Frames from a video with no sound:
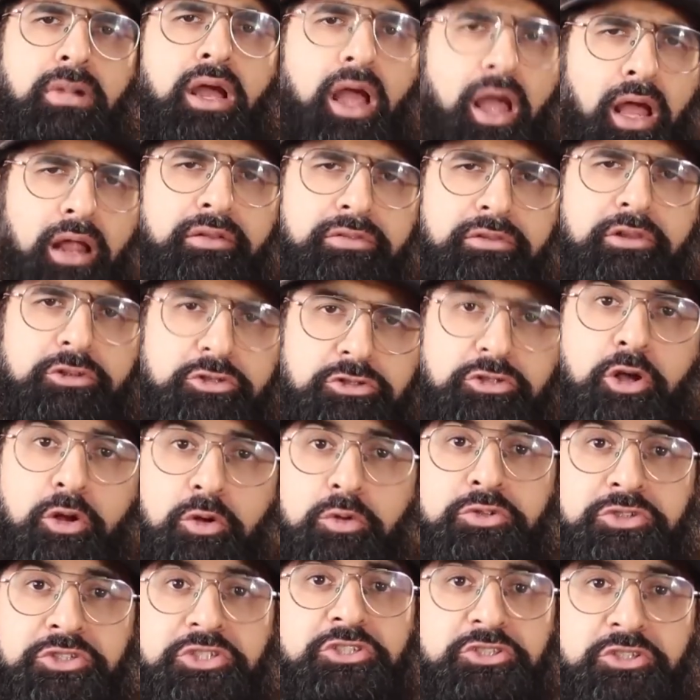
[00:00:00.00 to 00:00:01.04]
and the
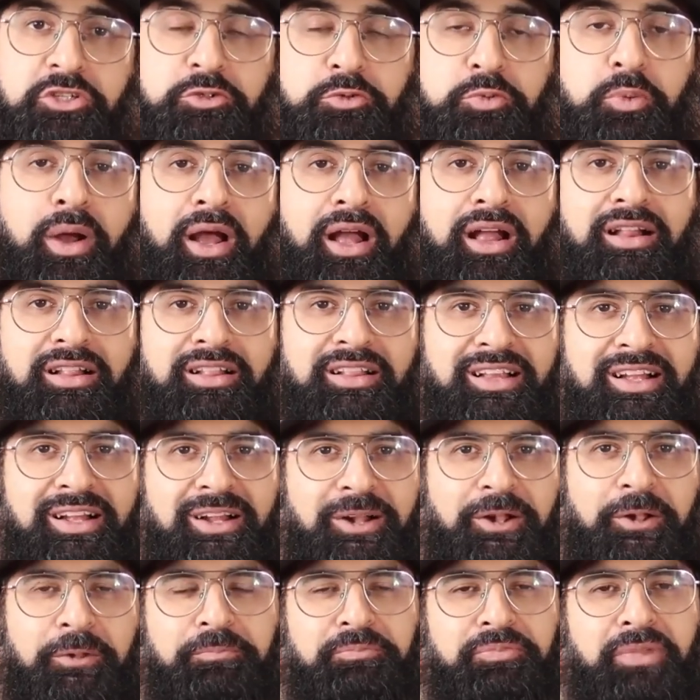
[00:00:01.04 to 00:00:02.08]
soldiers as well.
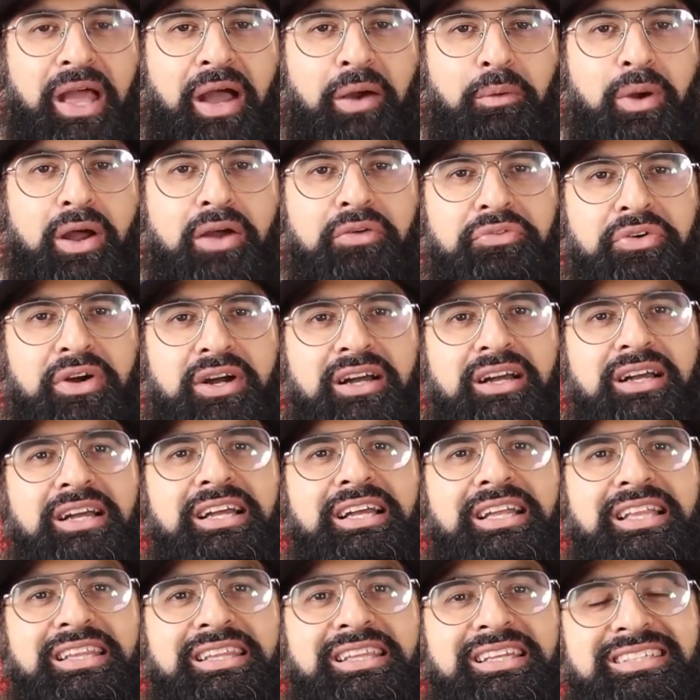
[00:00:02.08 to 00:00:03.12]
However,
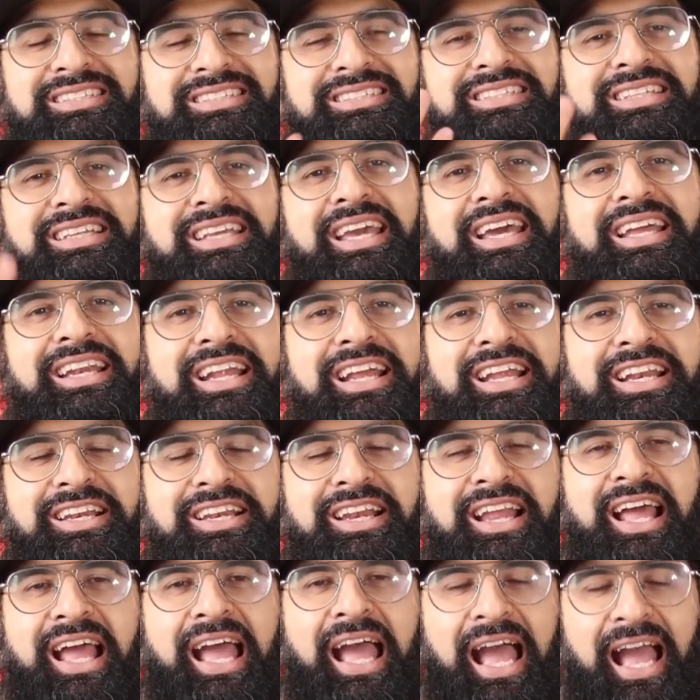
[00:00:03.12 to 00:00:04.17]
this
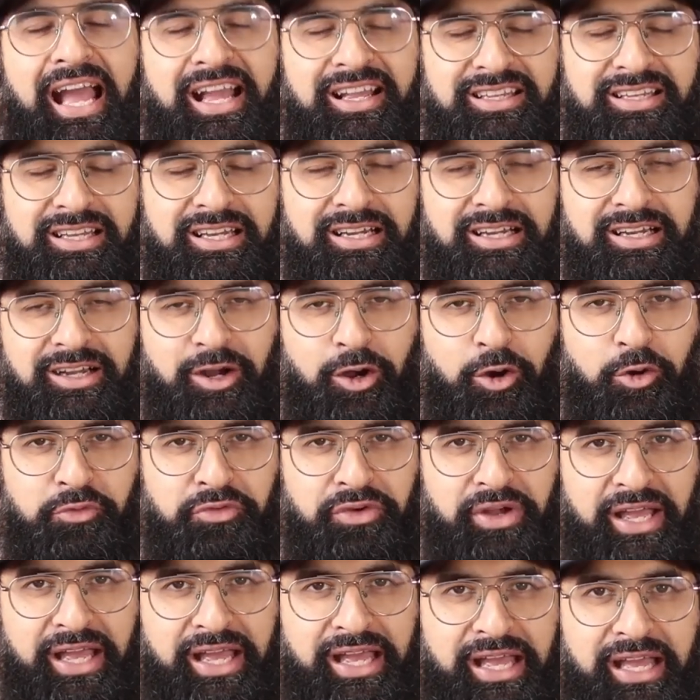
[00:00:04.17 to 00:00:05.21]
CNN anchor
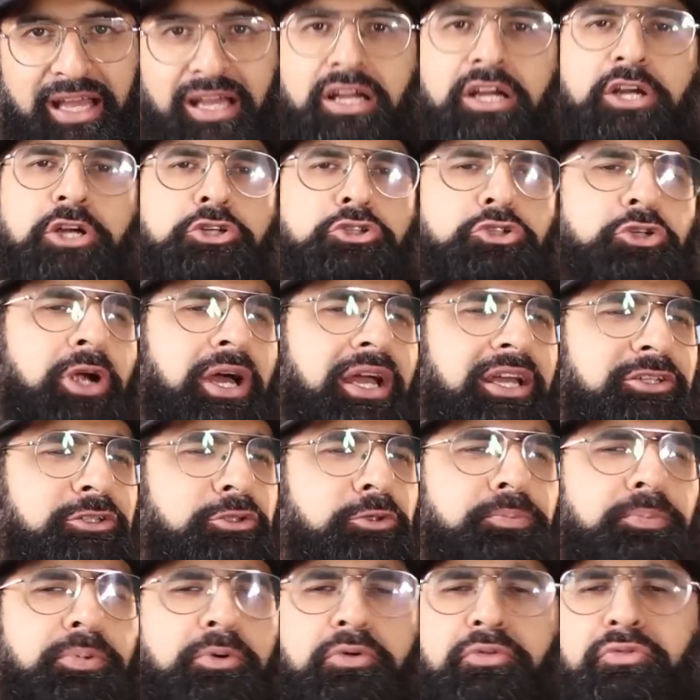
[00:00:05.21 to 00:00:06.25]
over here tried
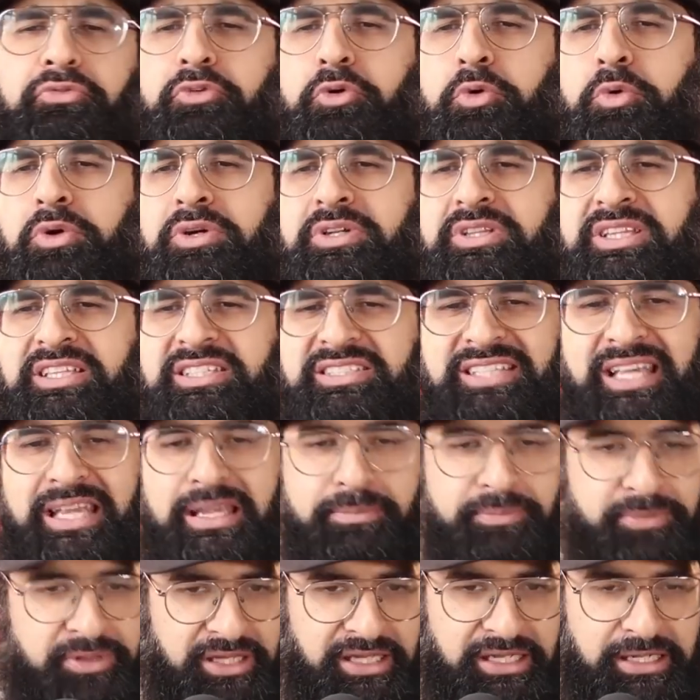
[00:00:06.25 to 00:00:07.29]
to put forward the
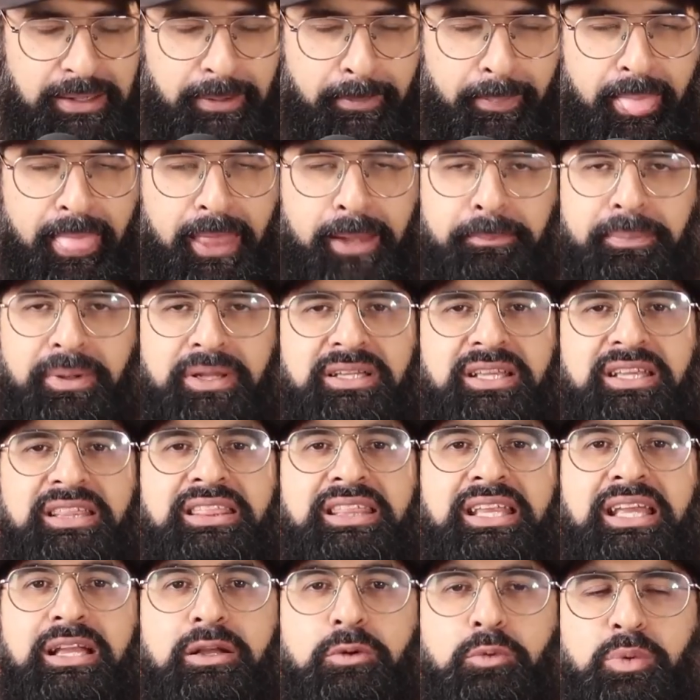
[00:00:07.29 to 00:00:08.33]
same thing. But the
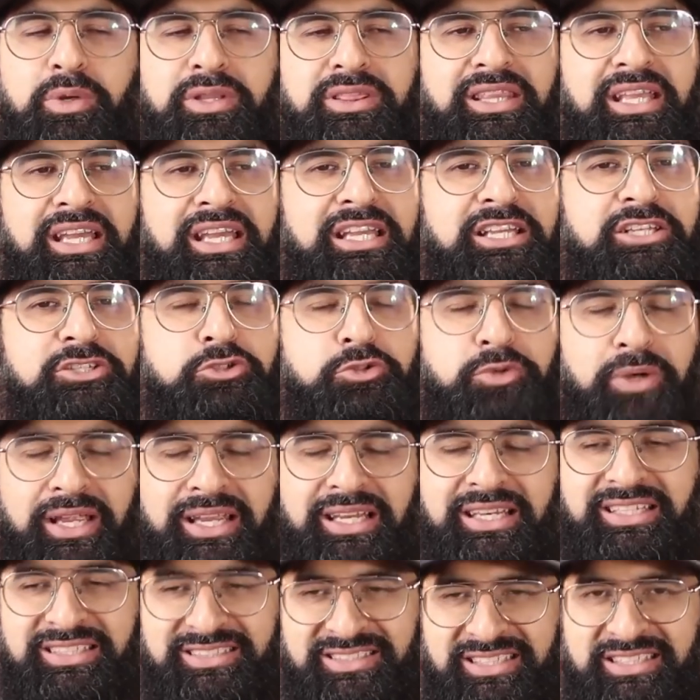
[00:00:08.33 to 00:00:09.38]
thing with the
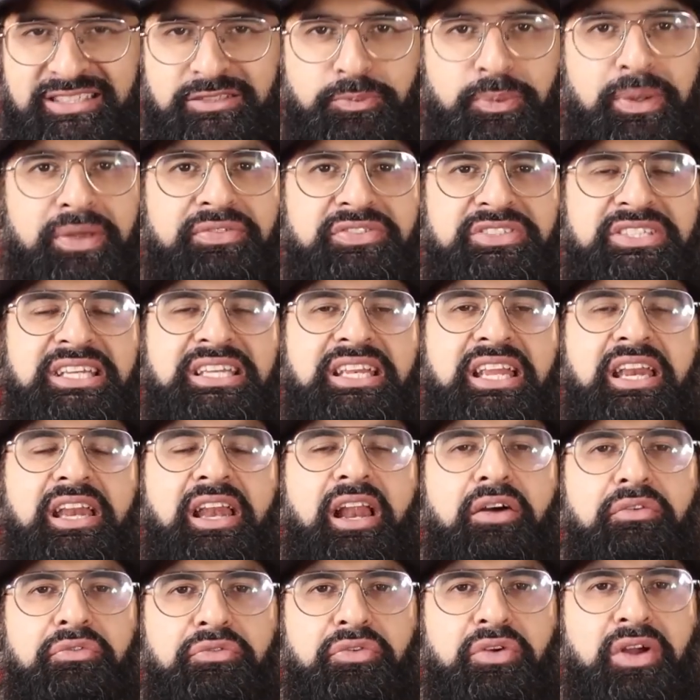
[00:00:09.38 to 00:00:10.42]
Israelis is we've seen
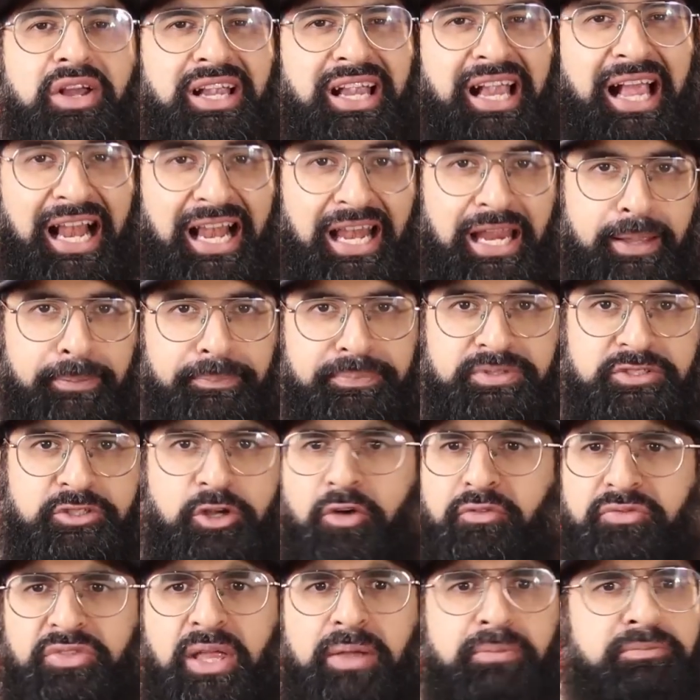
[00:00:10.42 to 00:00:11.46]
enough clips
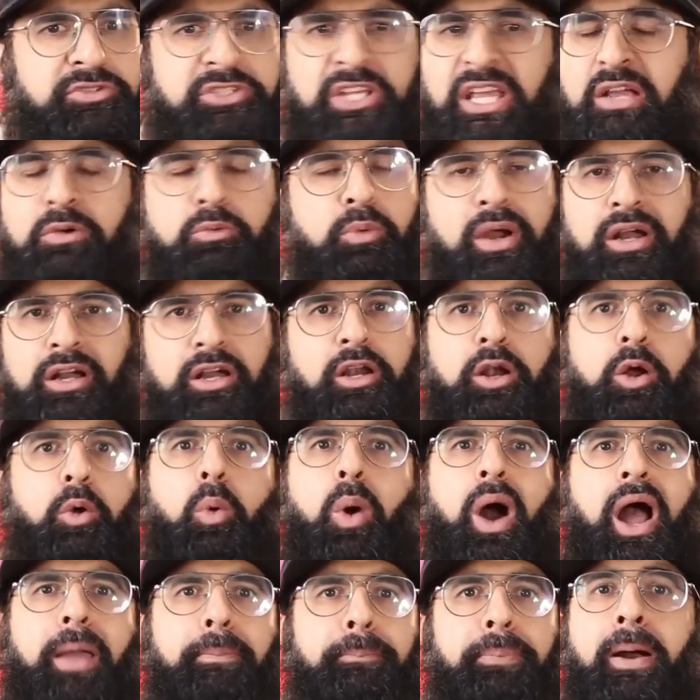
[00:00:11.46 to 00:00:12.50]
of them saying, we're going to
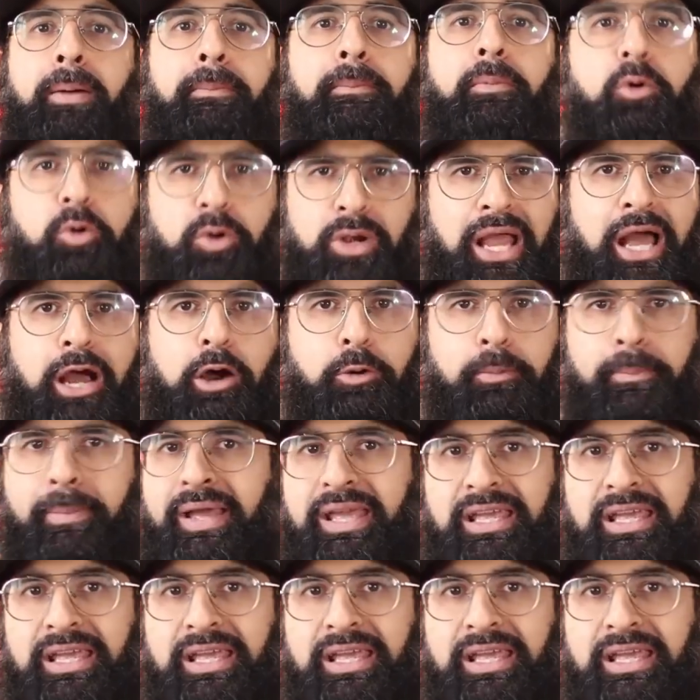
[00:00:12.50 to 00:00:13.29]
wipe them all out,